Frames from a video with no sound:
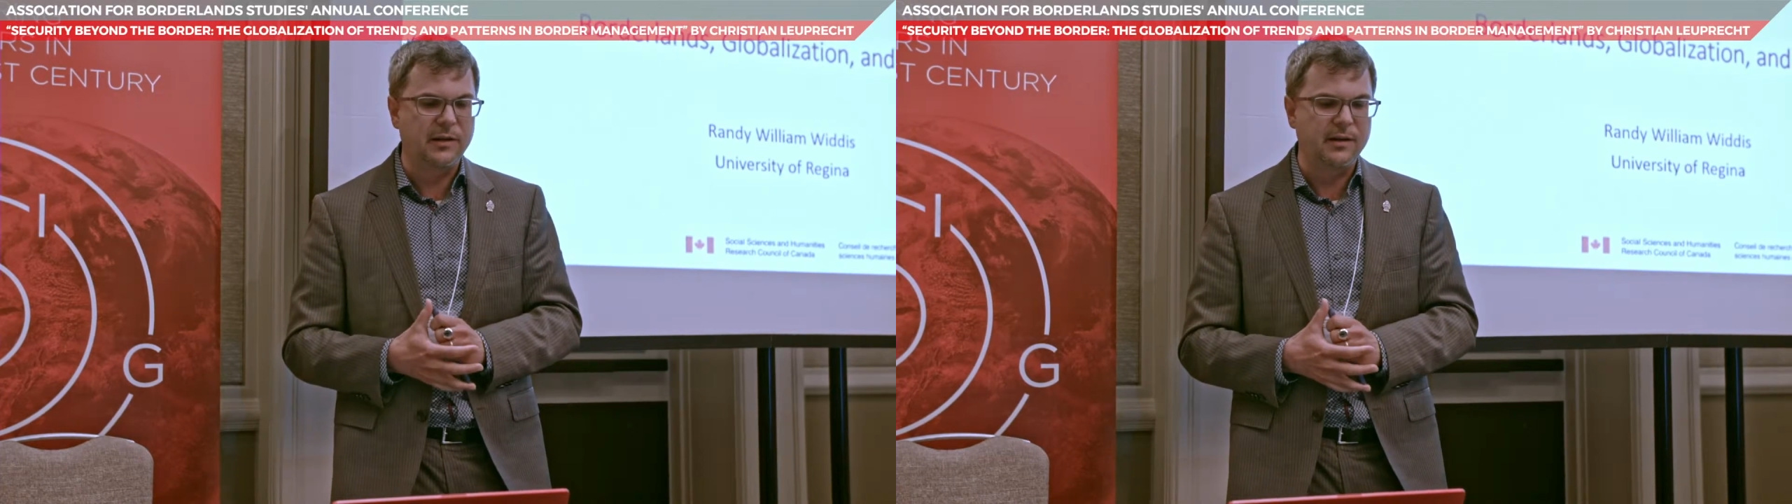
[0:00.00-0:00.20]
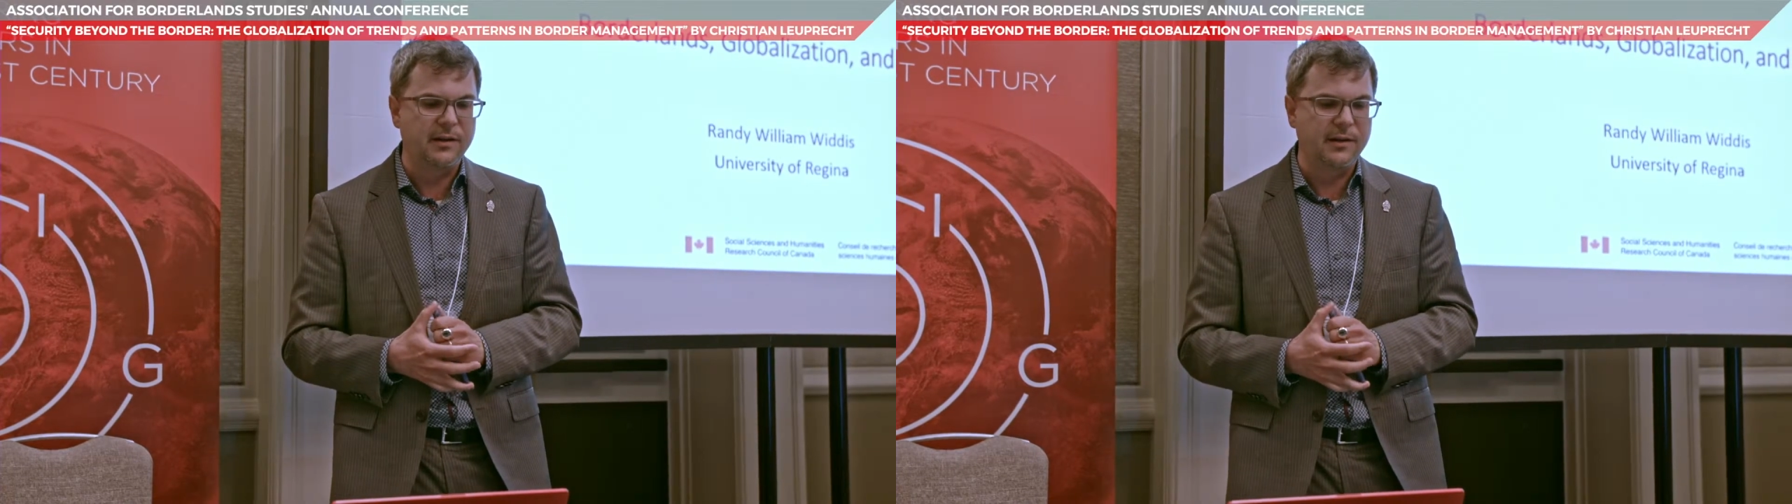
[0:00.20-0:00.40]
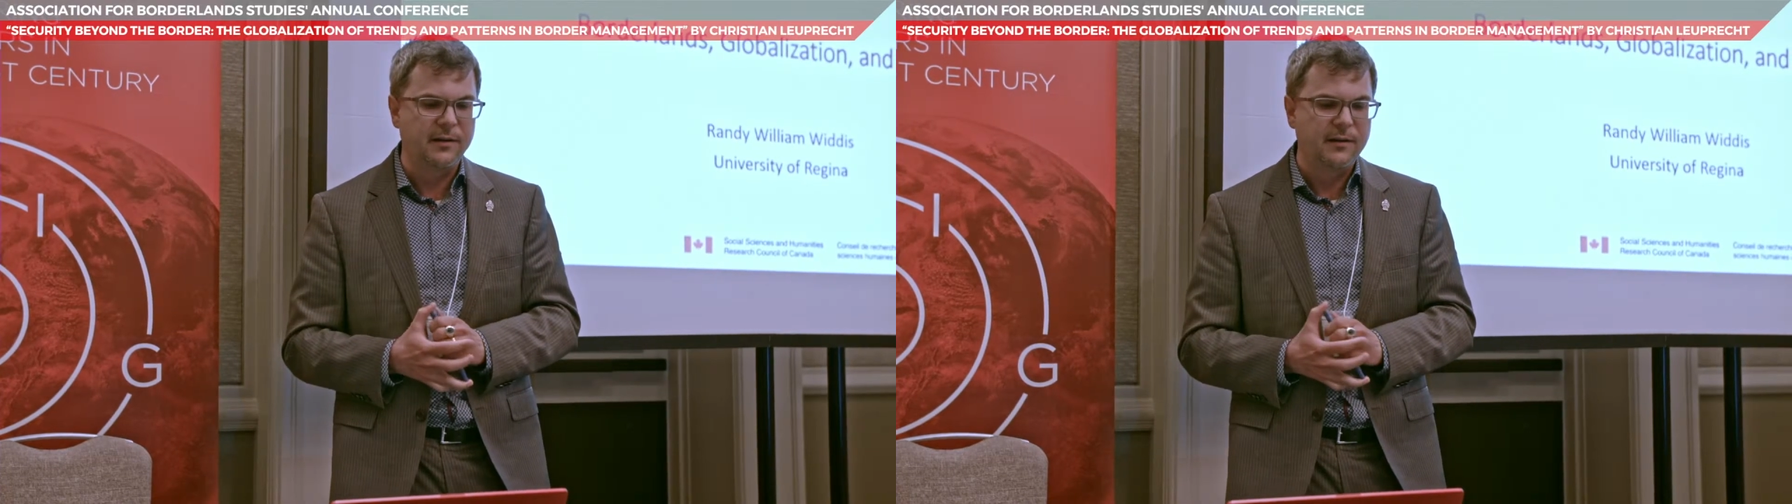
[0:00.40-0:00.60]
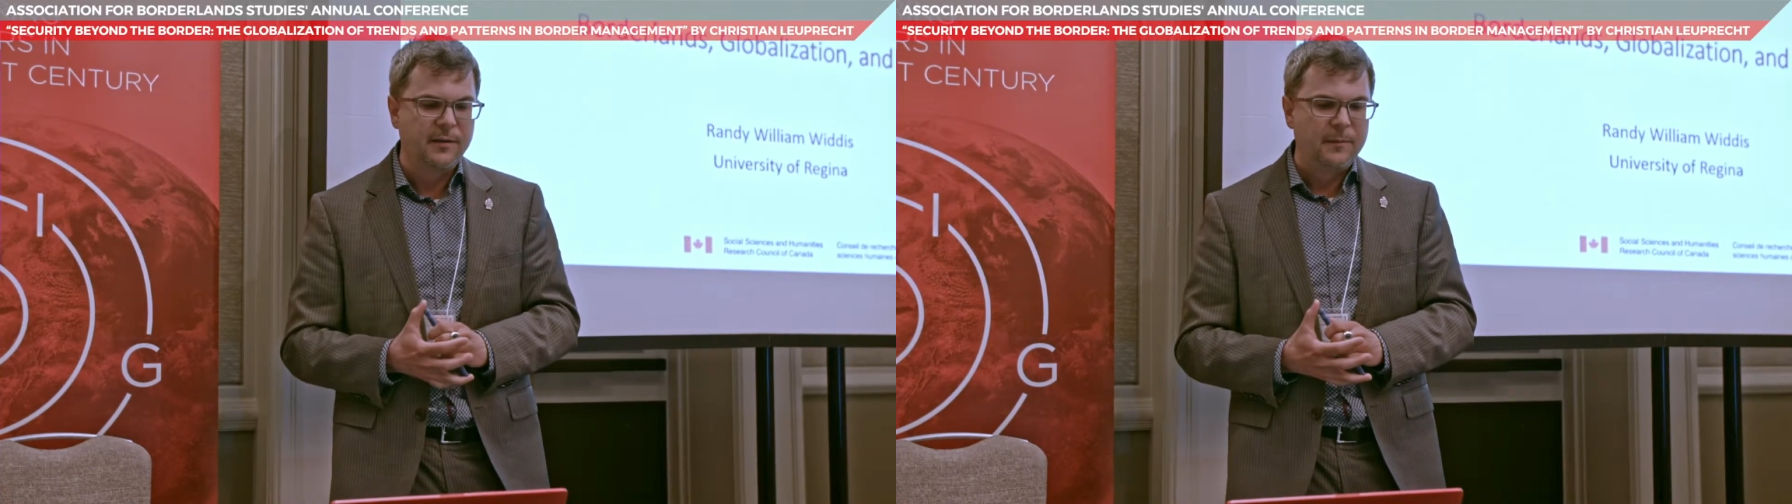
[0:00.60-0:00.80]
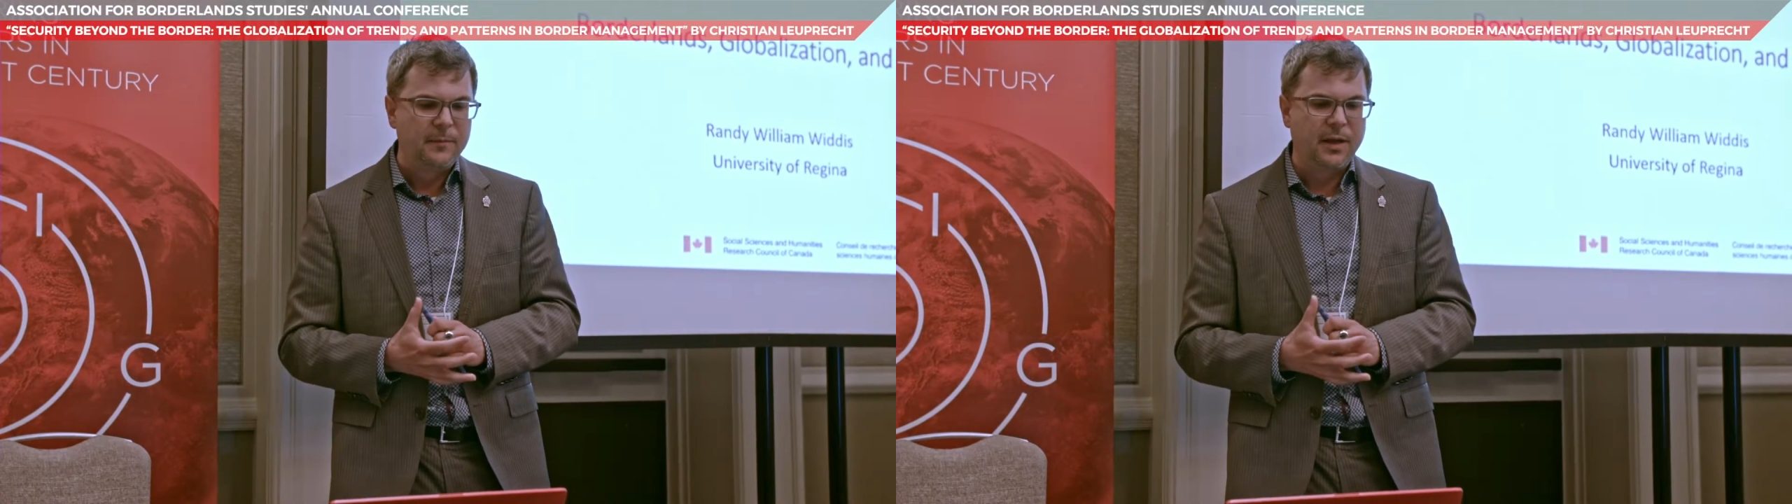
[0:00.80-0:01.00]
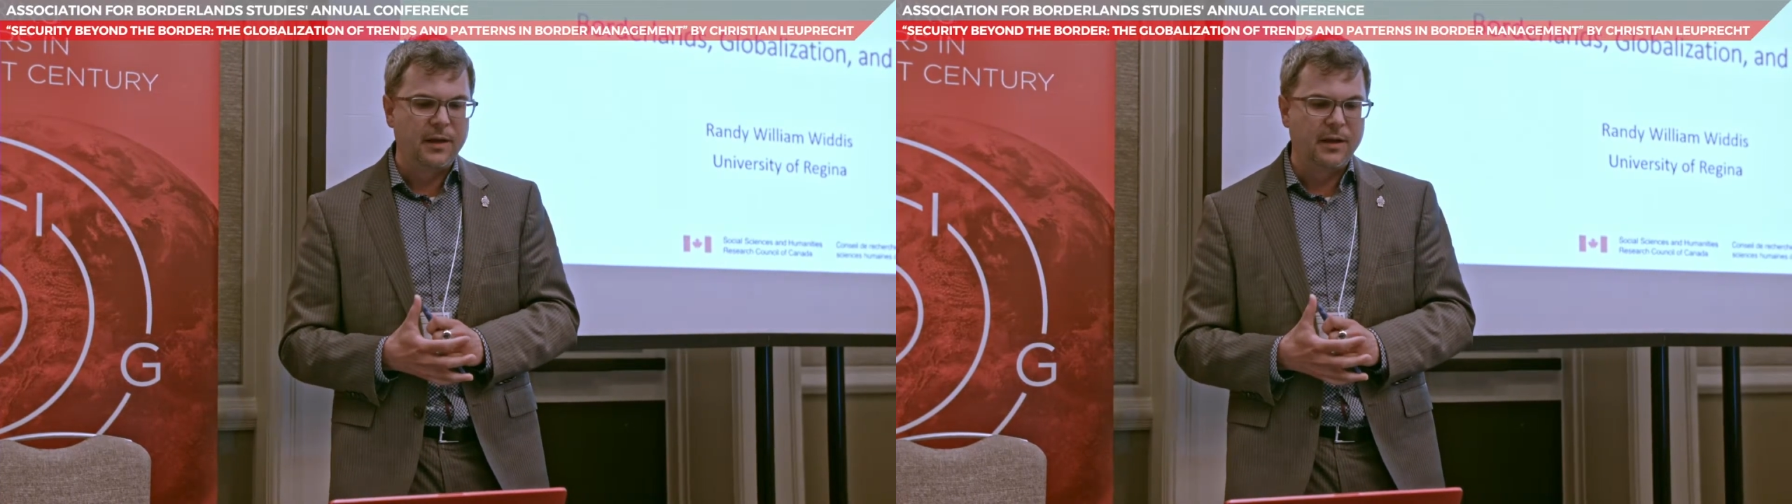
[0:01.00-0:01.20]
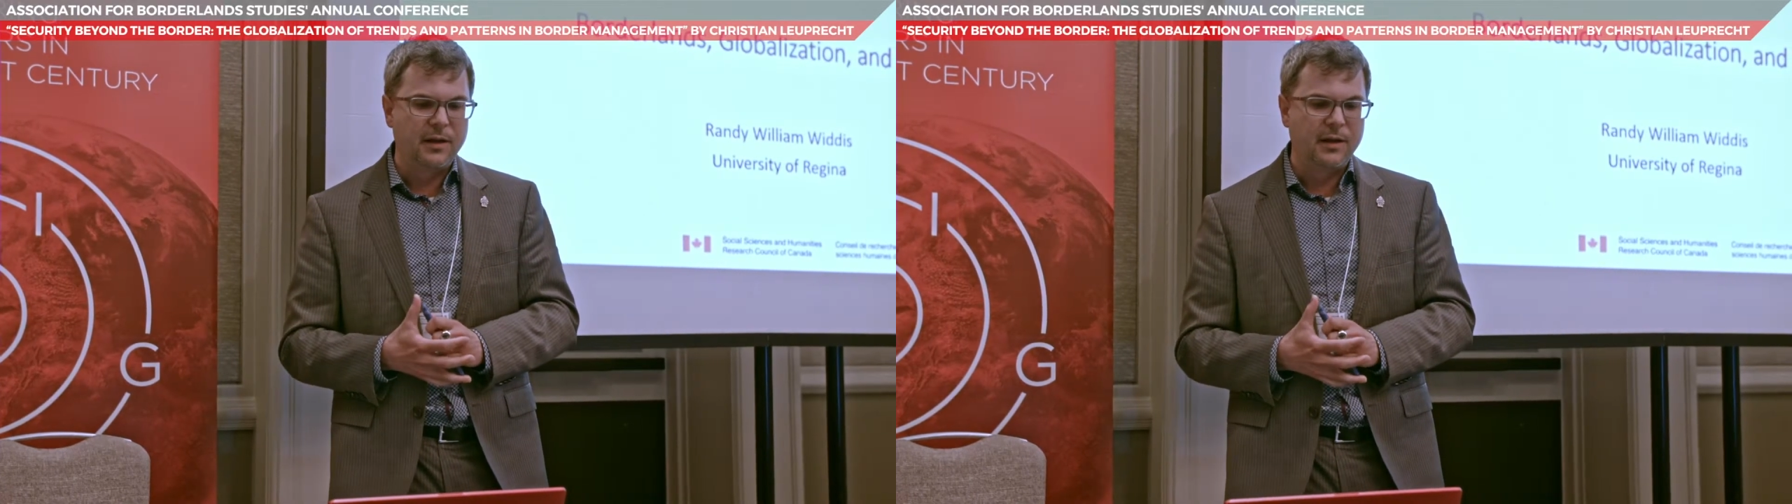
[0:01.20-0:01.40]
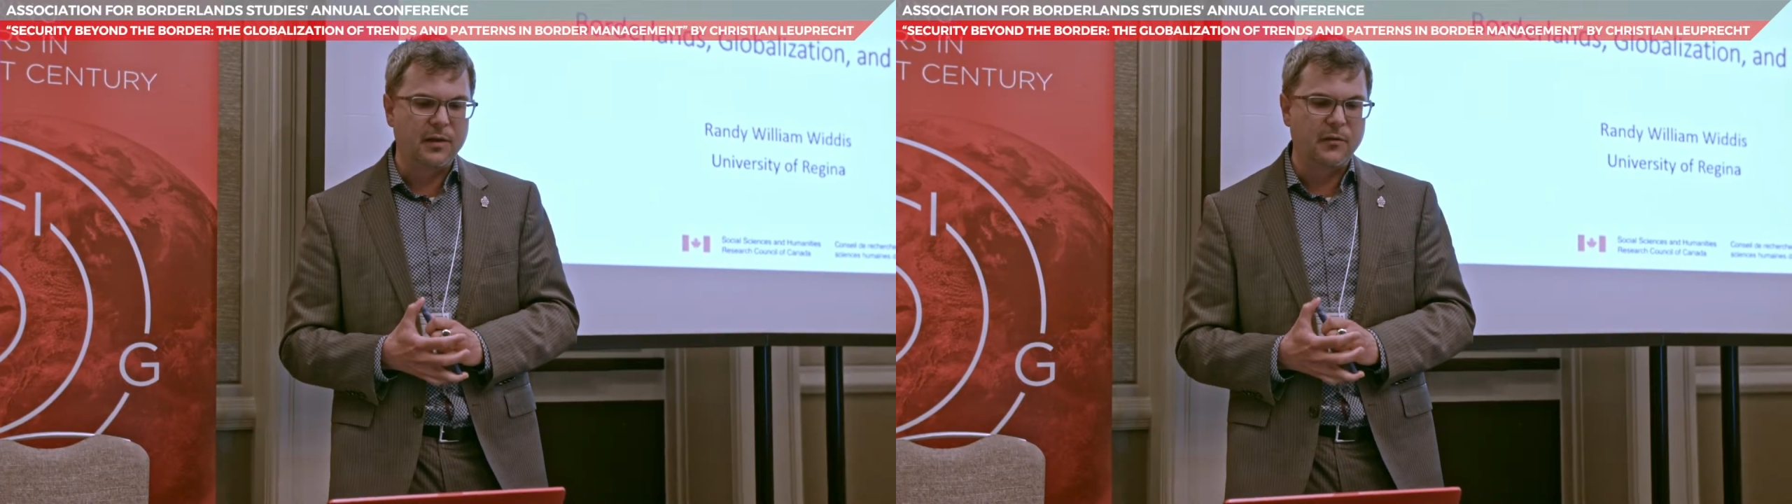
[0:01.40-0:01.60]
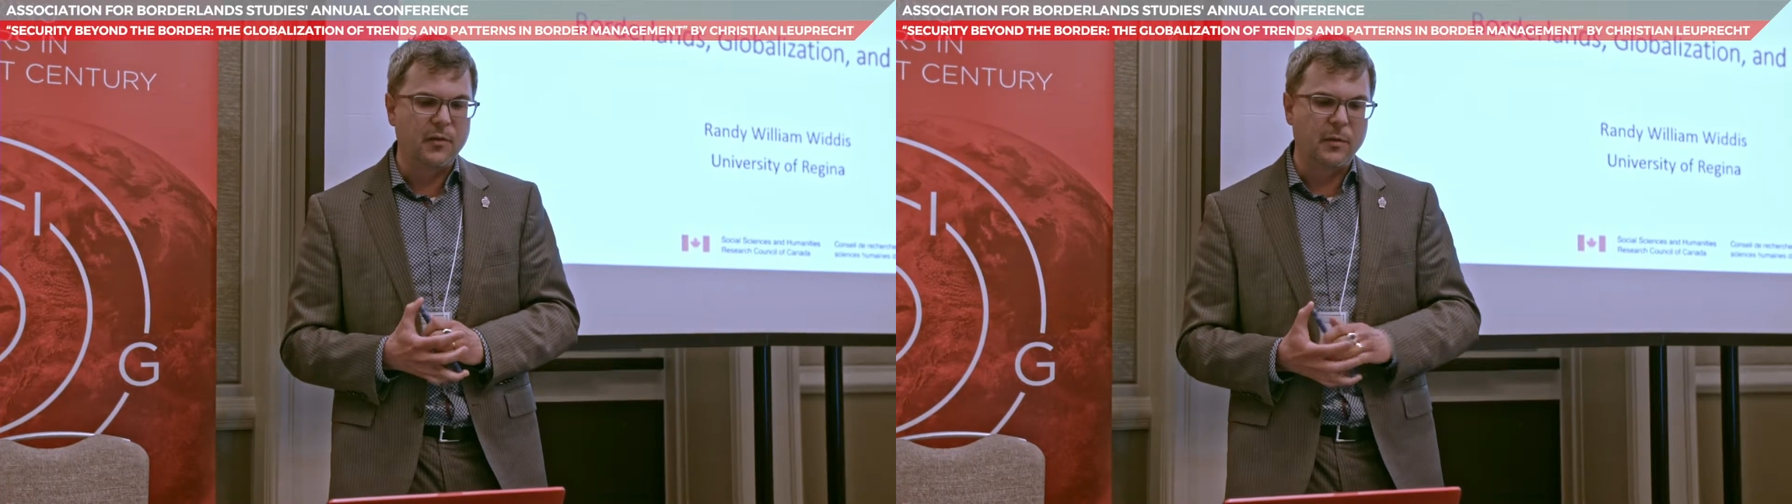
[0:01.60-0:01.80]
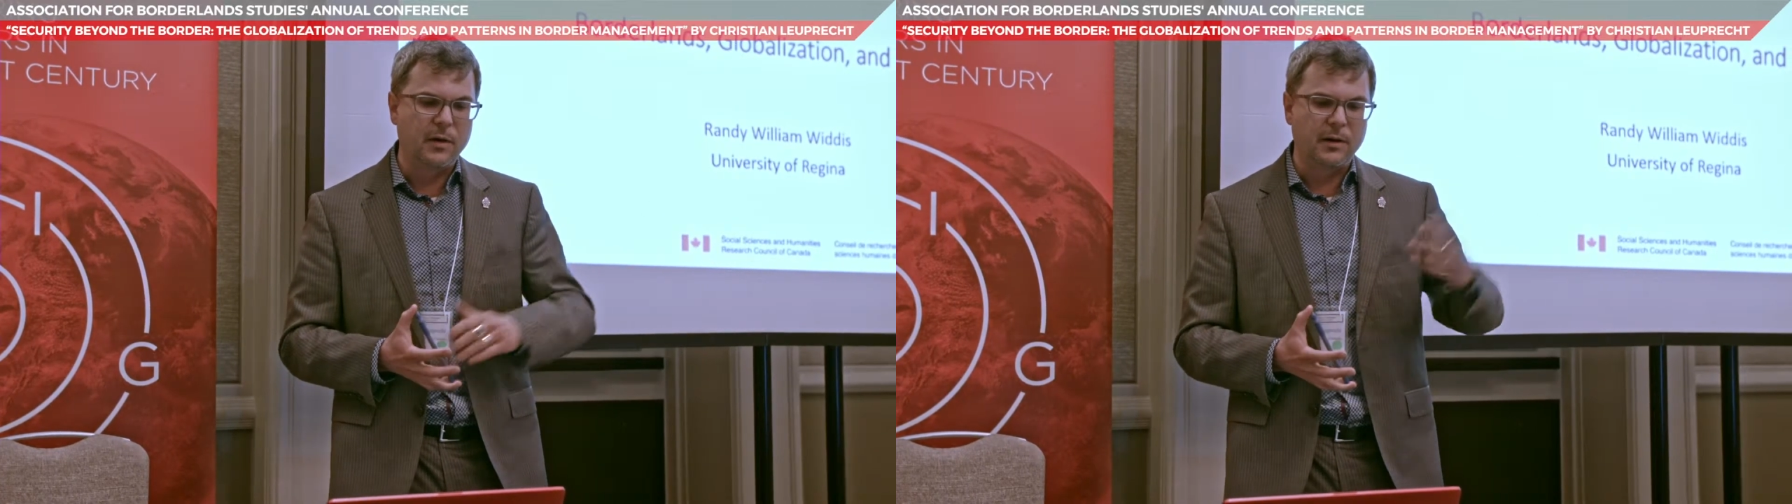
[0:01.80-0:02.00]
and a
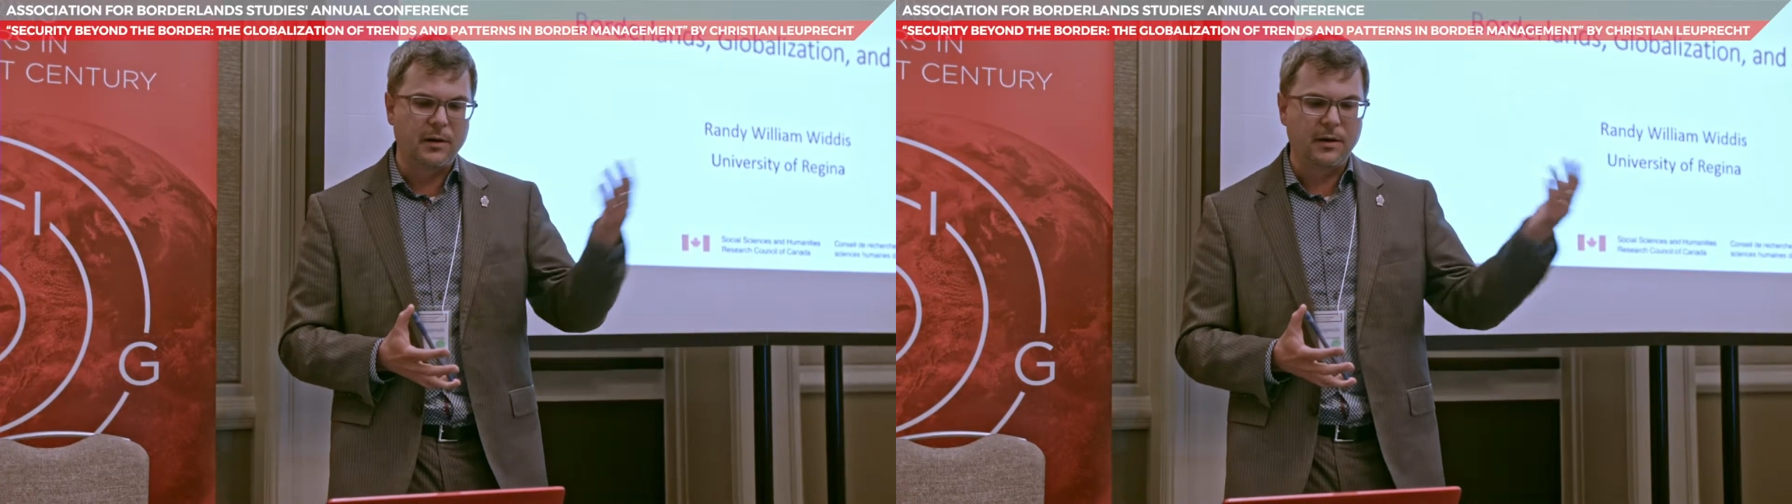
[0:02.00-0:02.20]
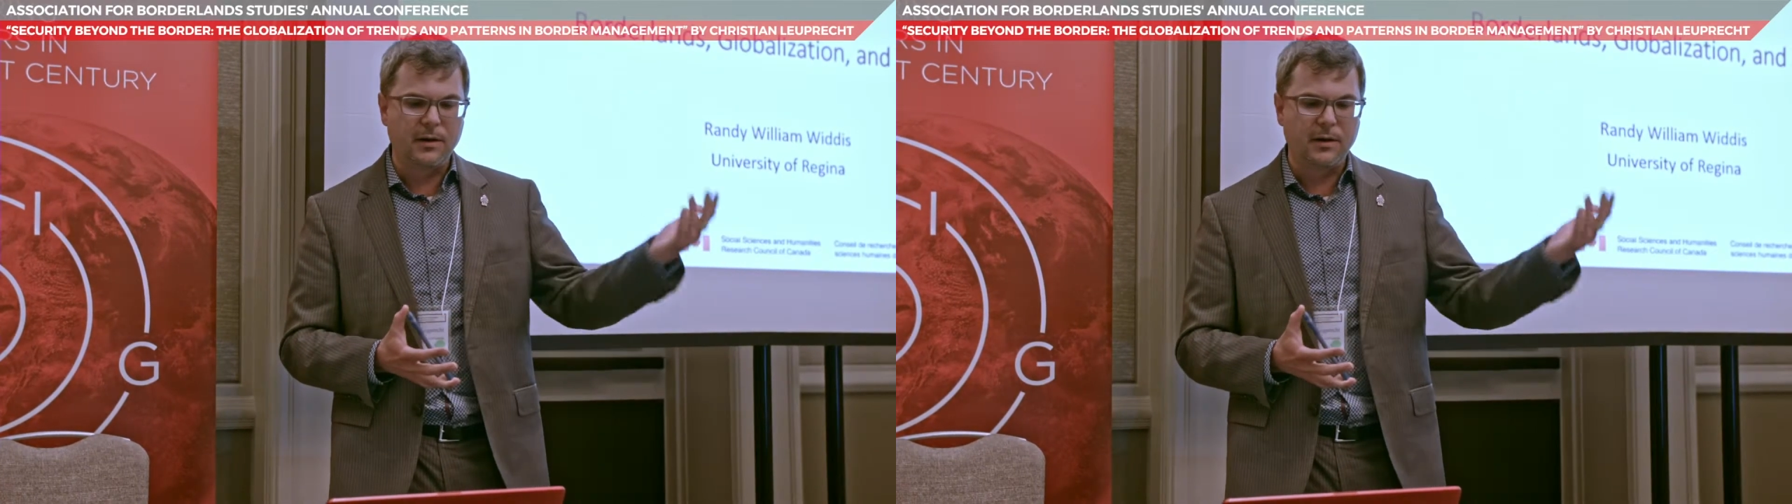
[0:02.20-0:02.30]
former